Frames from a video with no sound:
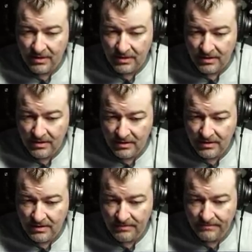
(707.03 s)

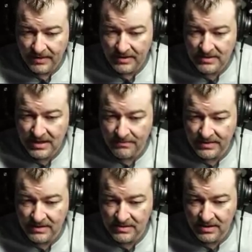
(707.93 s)
Um, it's kept
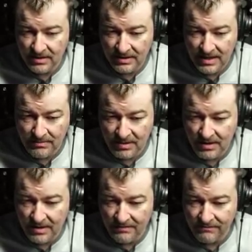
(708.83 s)
this little game
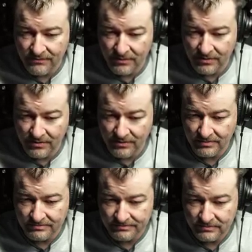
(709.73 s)
alive for,
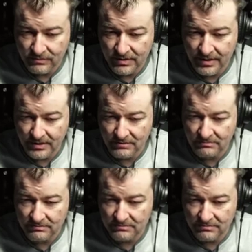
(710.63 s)
what,
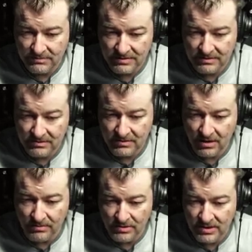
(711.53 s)
almost ten